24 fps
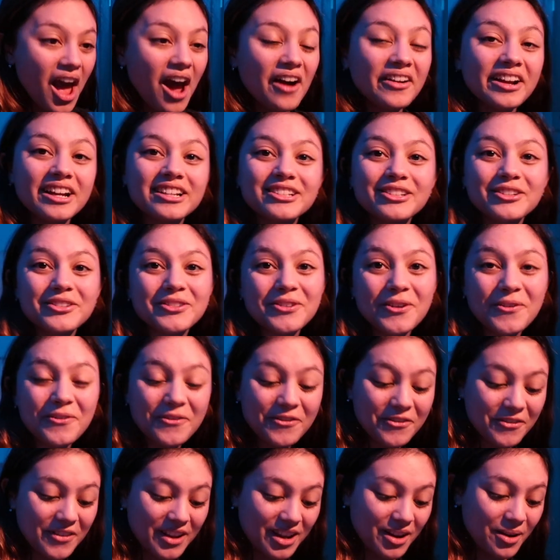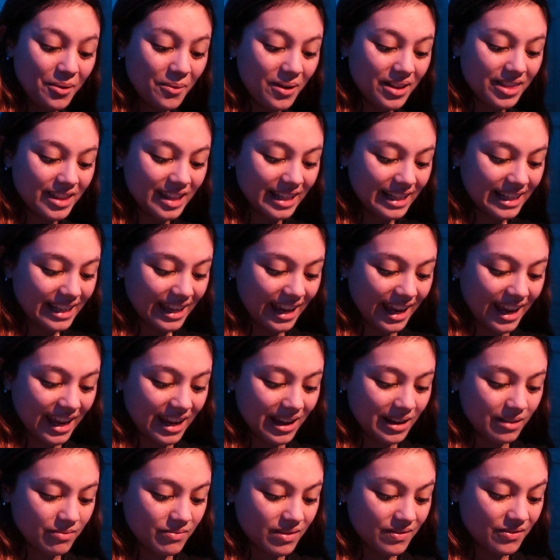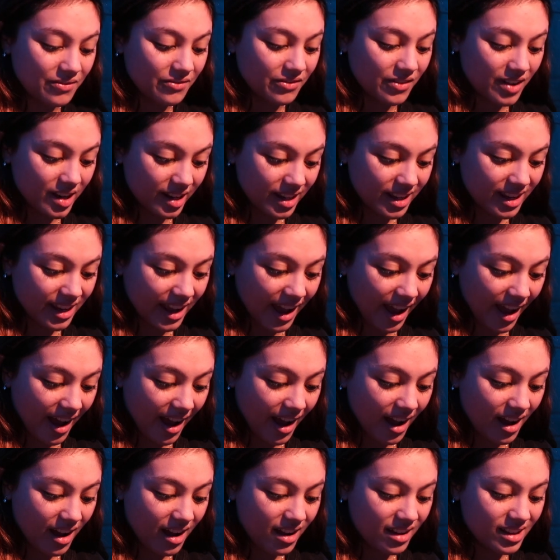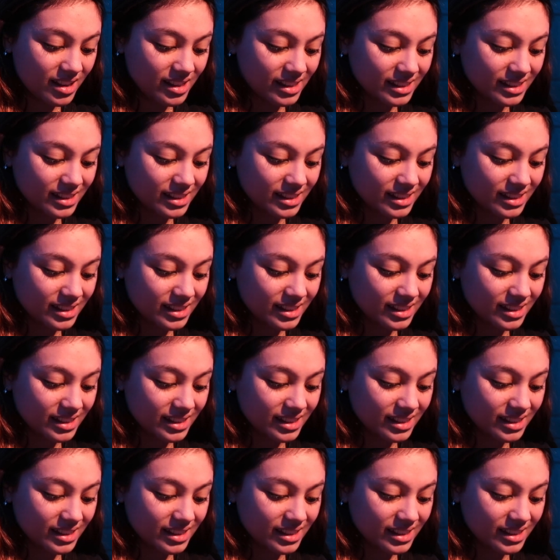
Okay, so Sophia won the game. Fuck yeah.